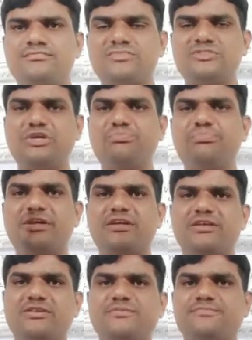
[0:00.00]
Jumping.
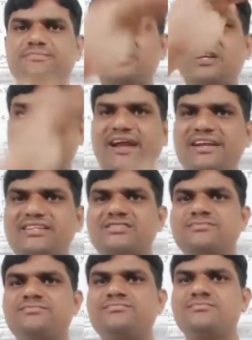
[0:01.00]
Alright.
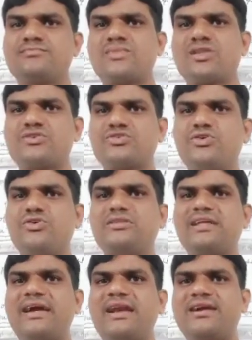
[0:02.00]
So
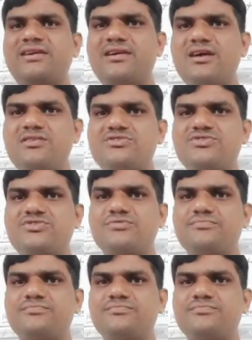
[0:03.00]
the electrons